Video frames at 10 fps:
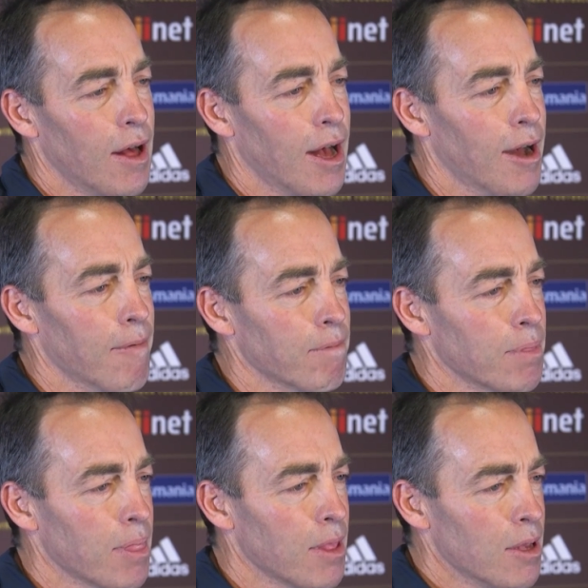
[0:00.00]

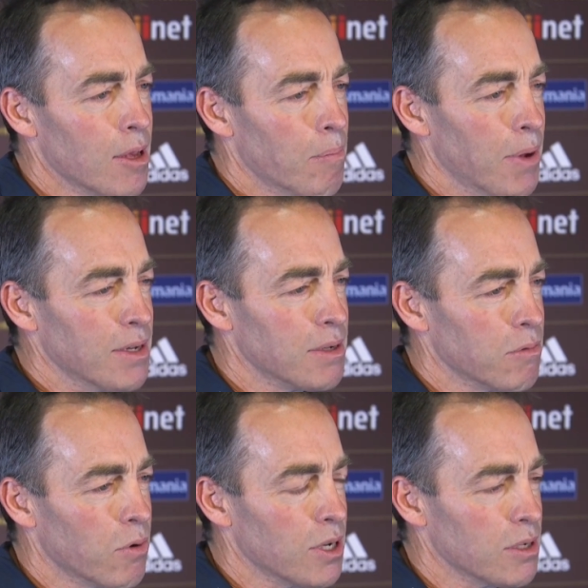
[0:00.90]
But
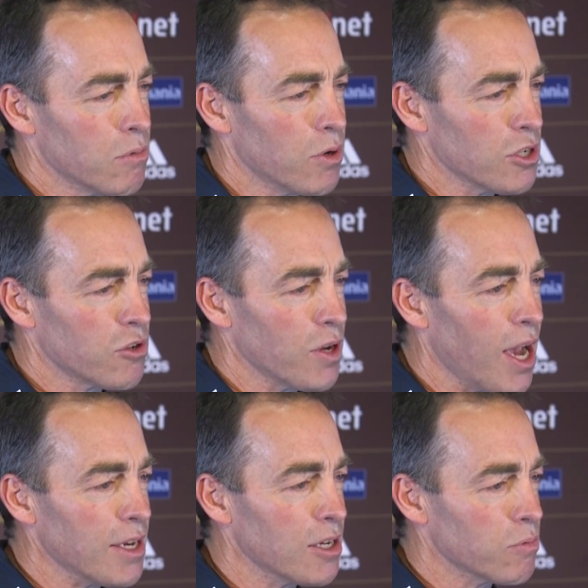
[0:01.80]
what it
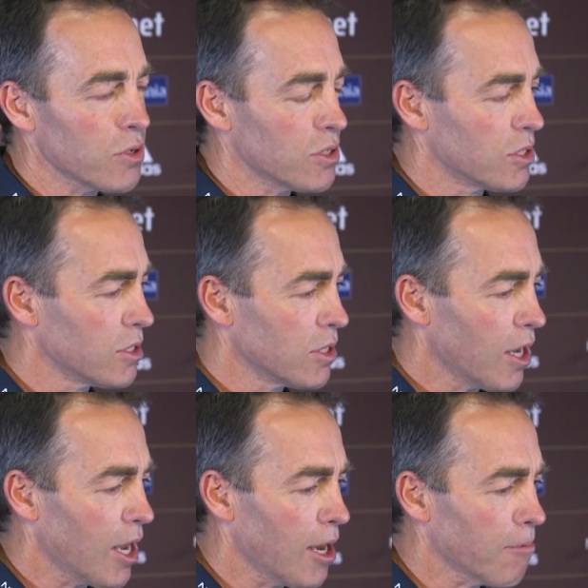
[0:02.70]
created was
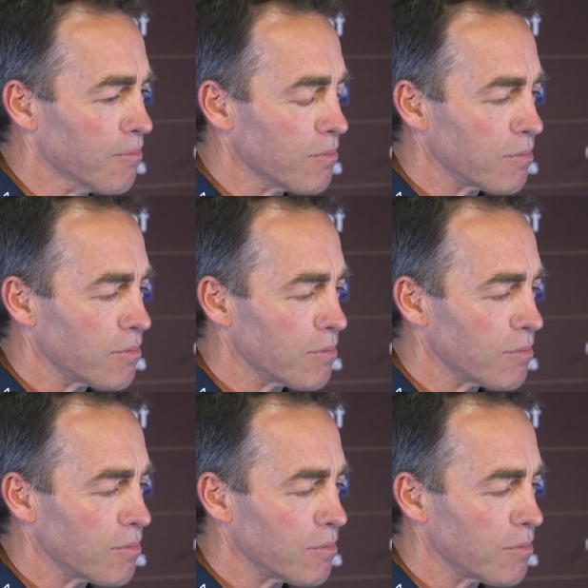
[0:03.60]
a